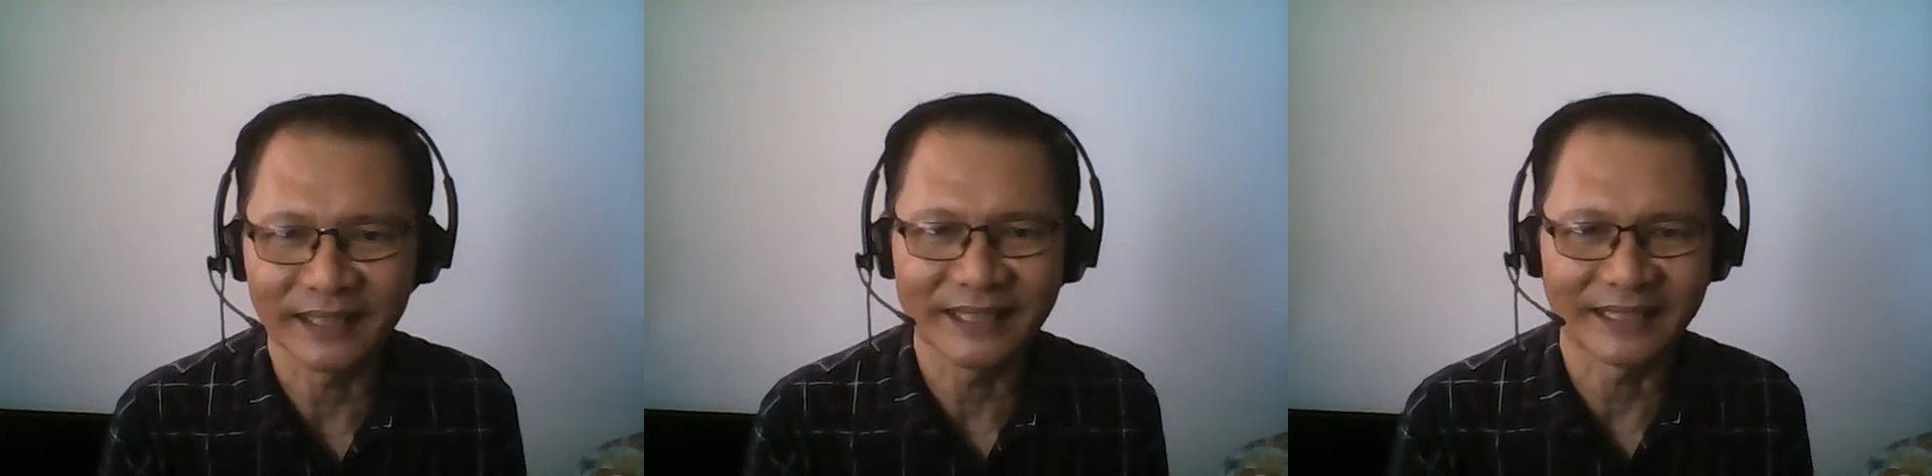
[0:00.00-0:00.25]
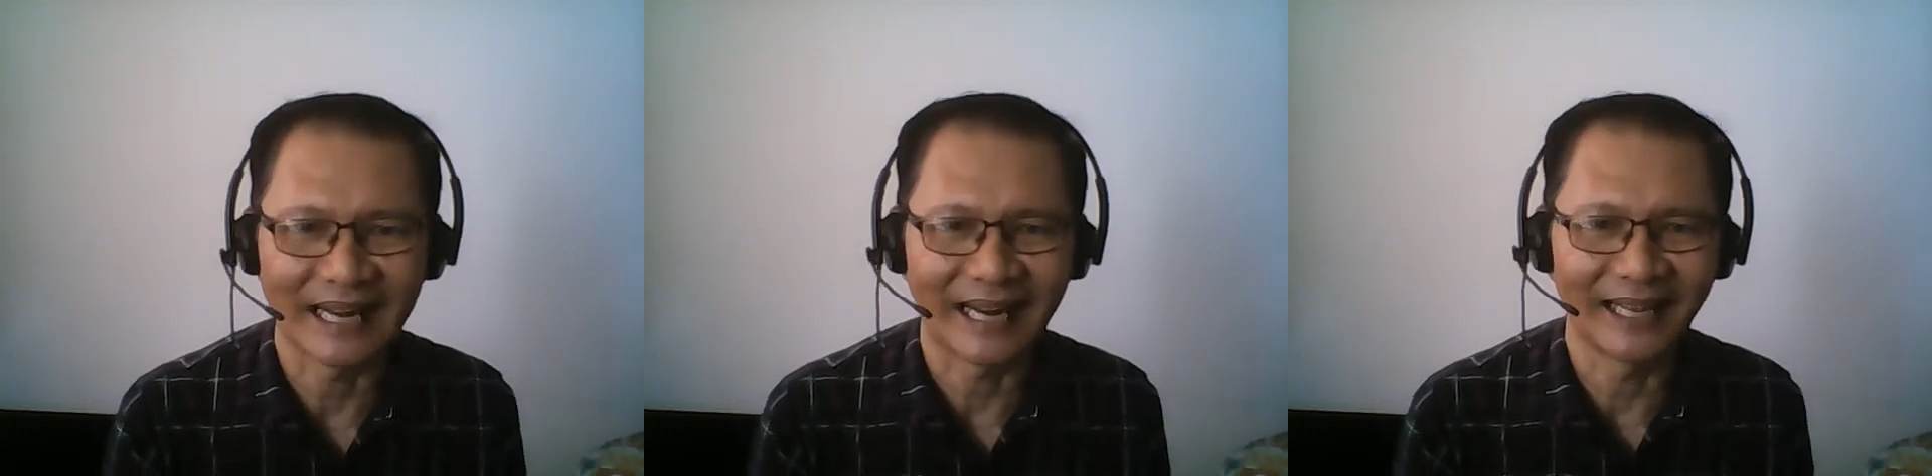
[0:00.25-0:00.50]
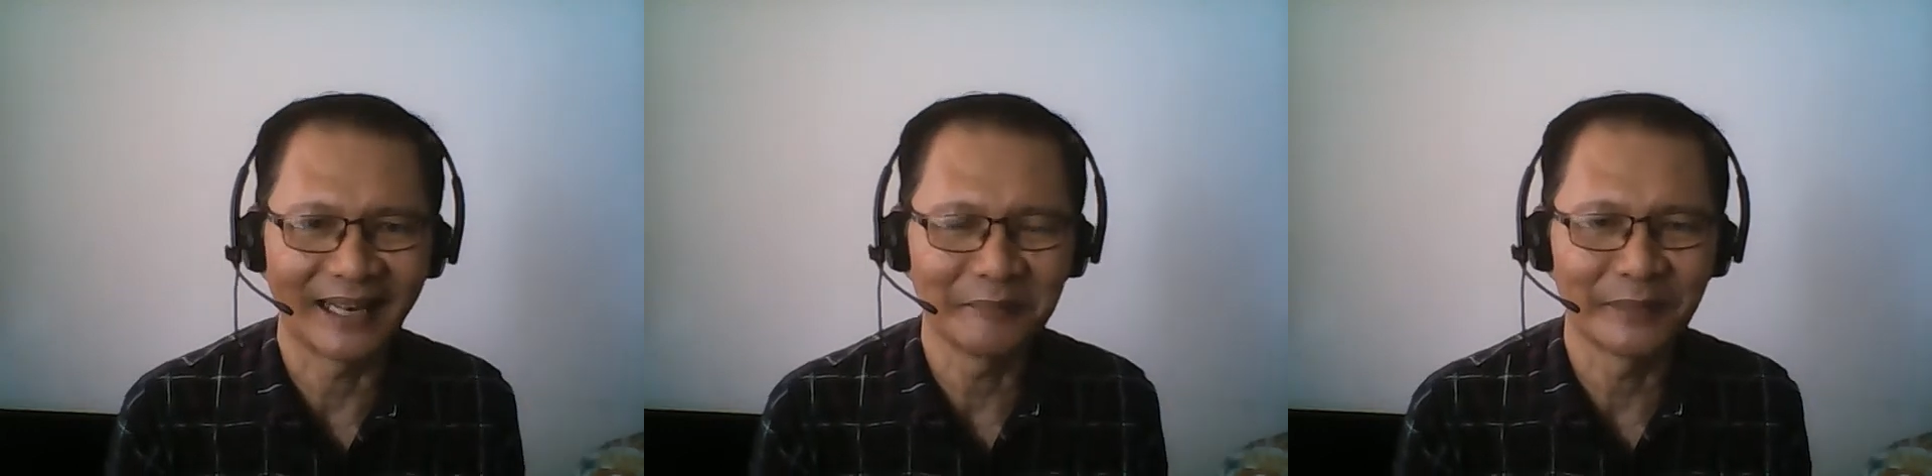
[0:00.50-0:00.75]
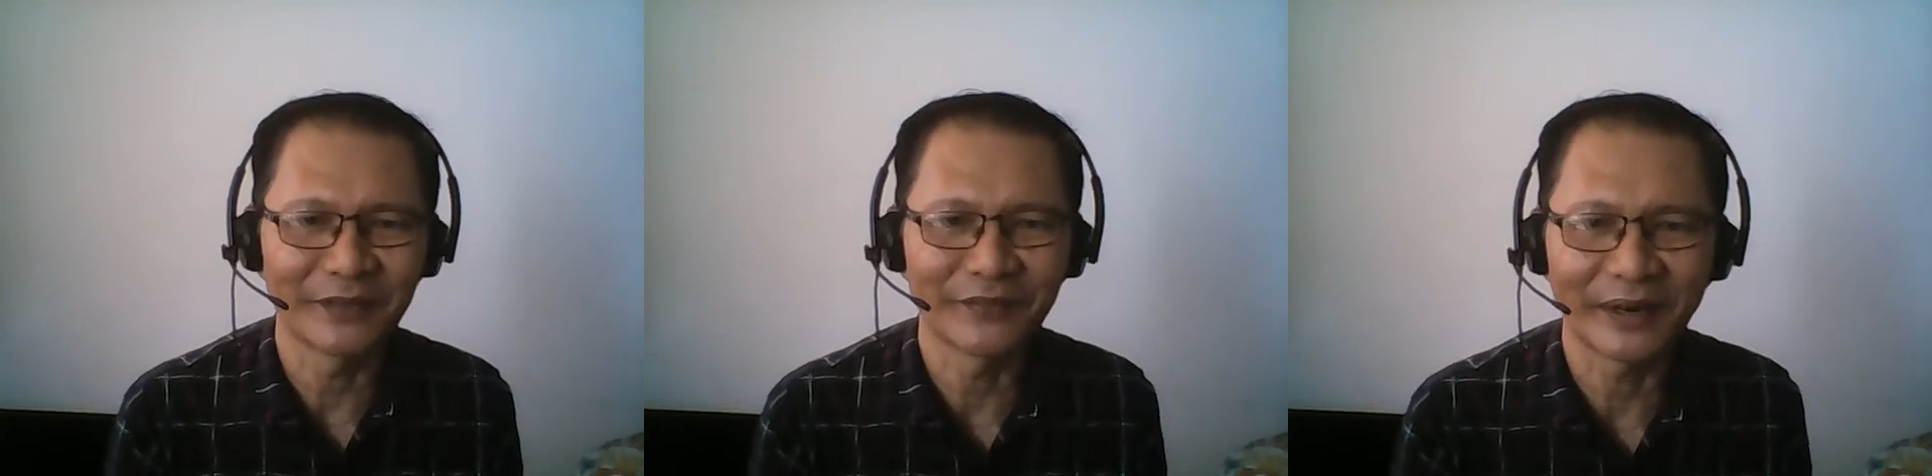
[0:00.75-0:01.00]
style,
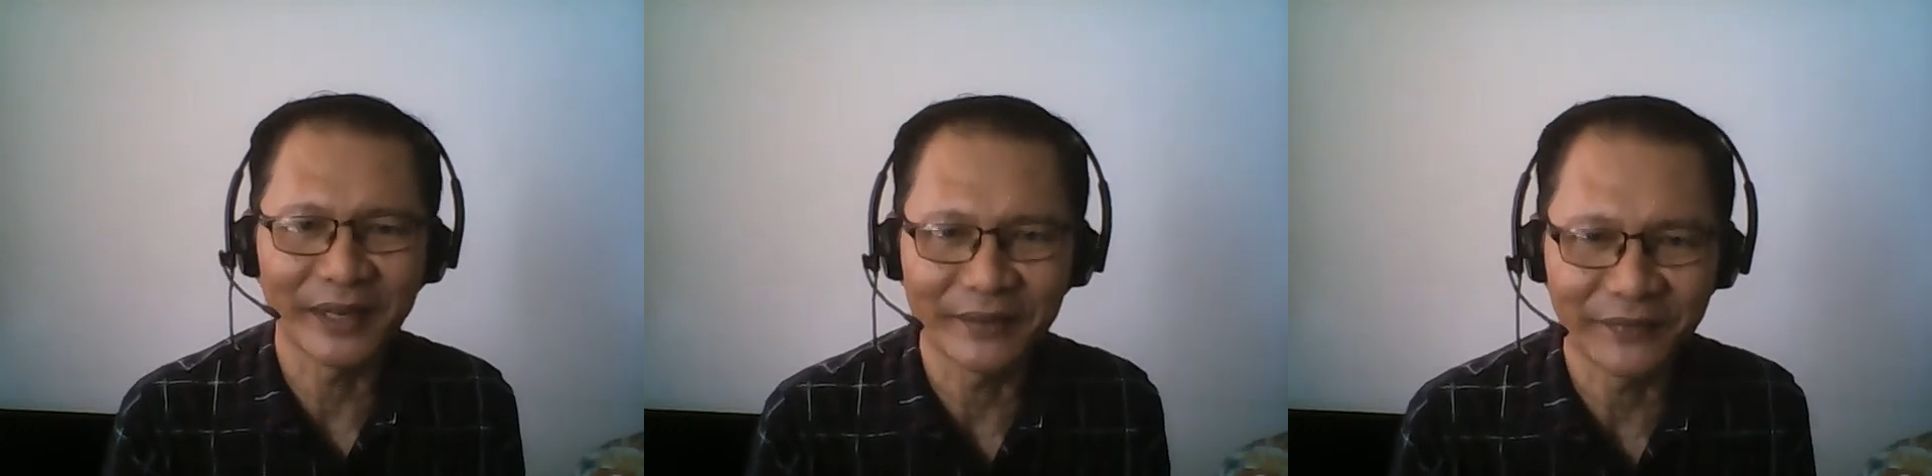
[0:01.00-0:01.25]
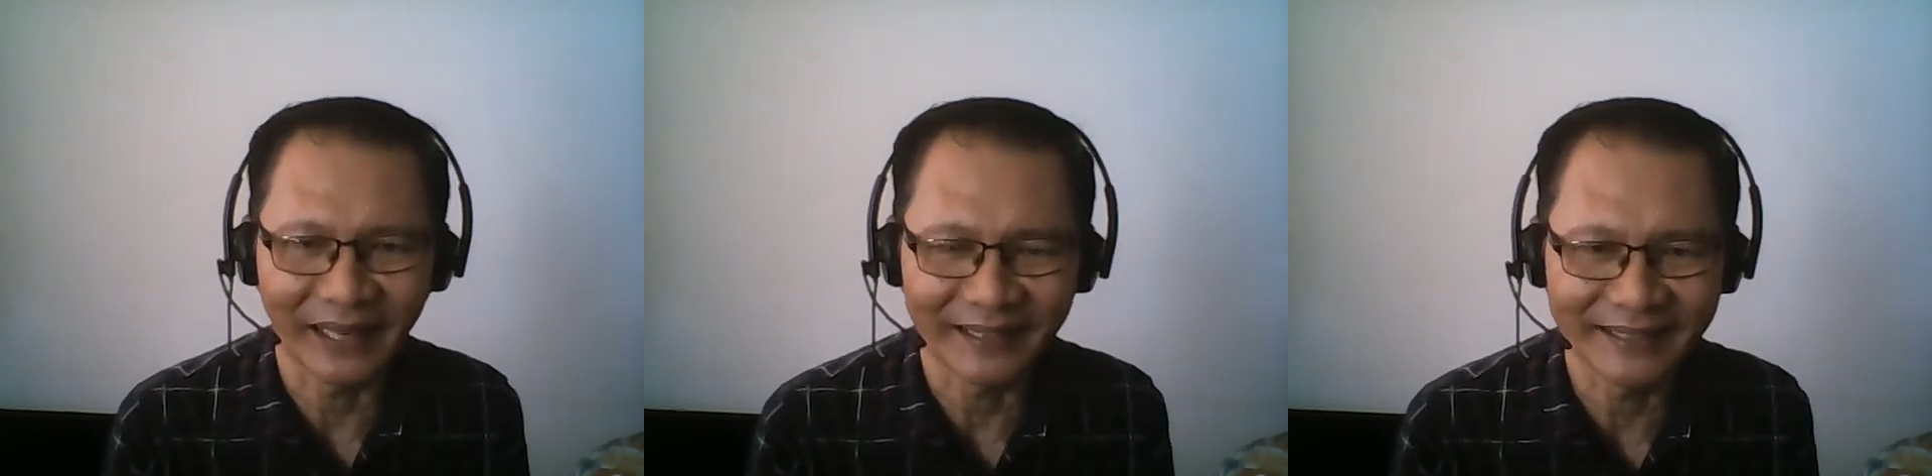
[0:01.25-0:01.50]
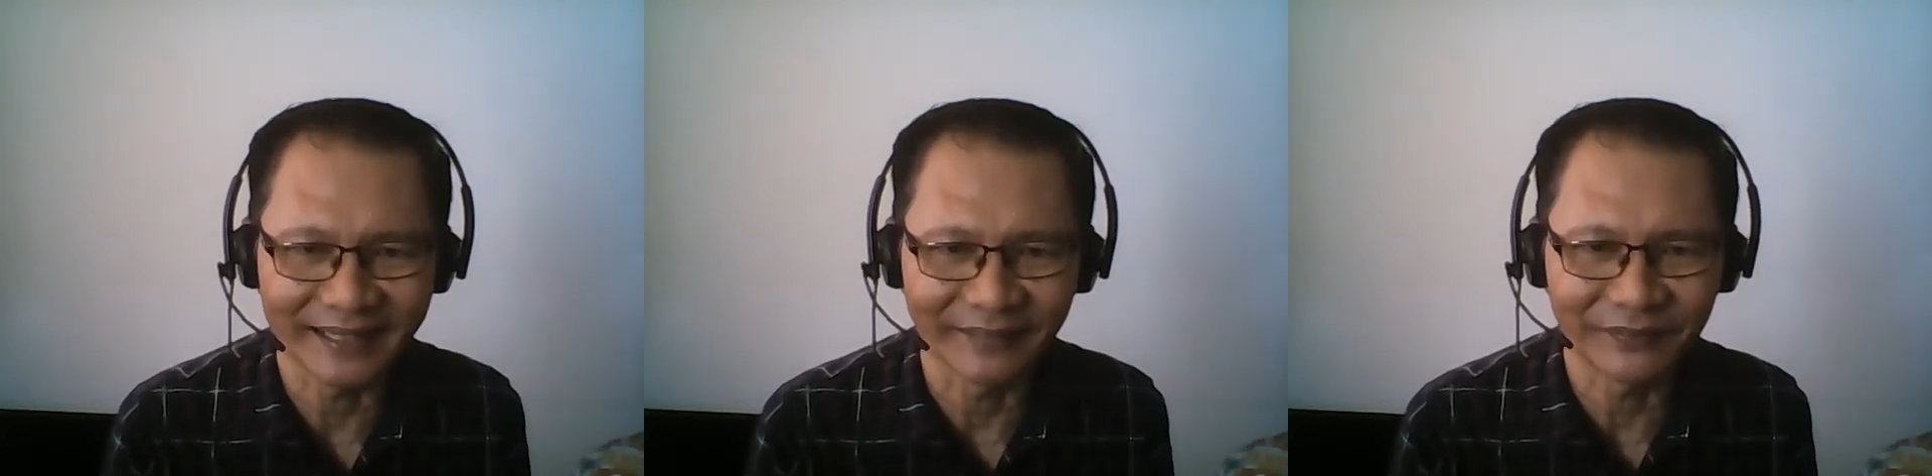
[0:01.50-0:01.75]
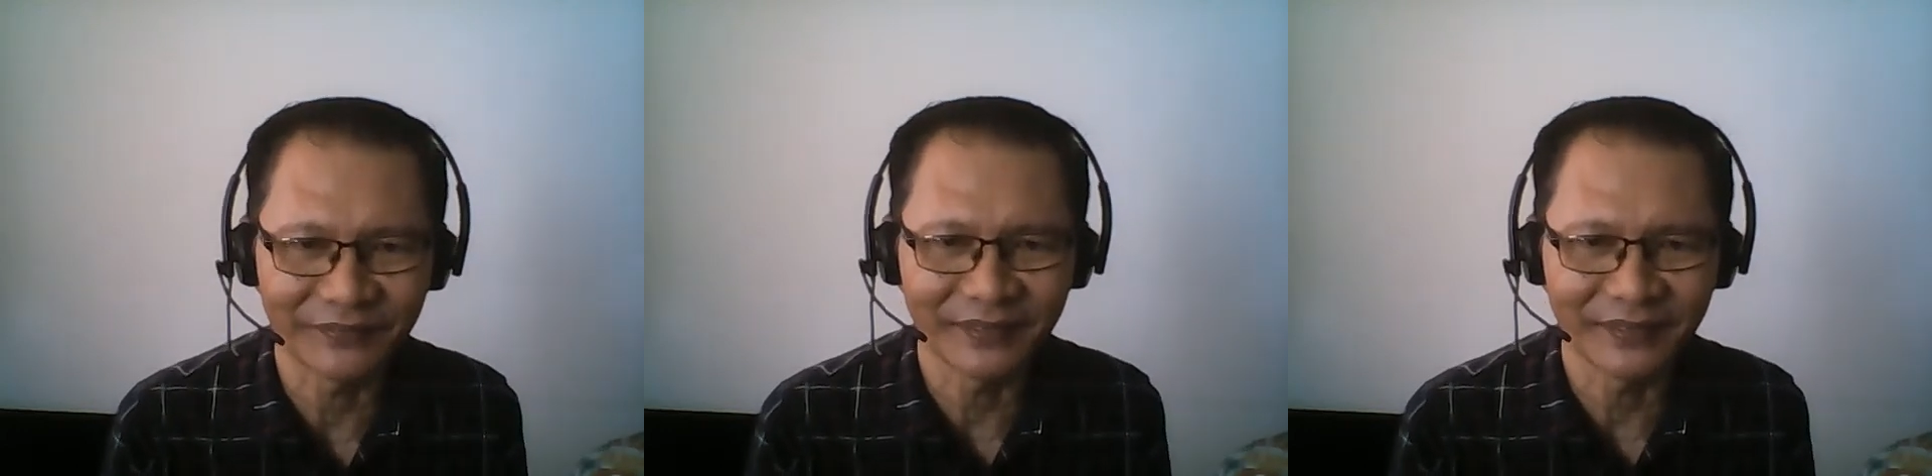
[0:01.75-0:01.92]
but very effective.